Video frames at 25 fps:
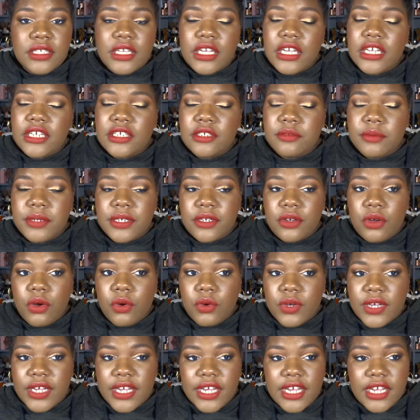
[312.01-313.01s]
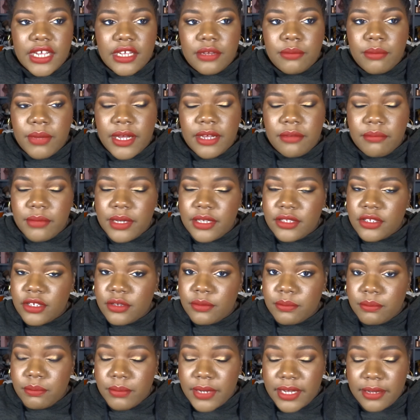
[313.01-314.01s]
It's been okay. My
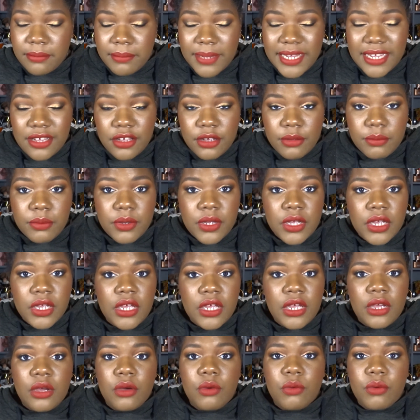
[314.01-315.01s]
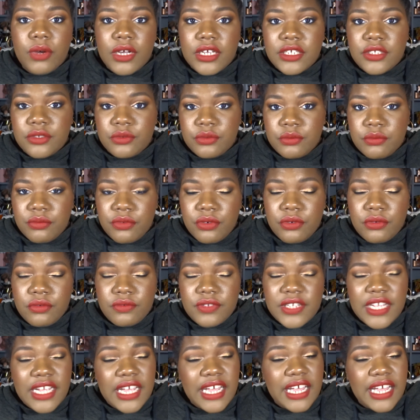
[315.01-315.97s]
makeup was removed.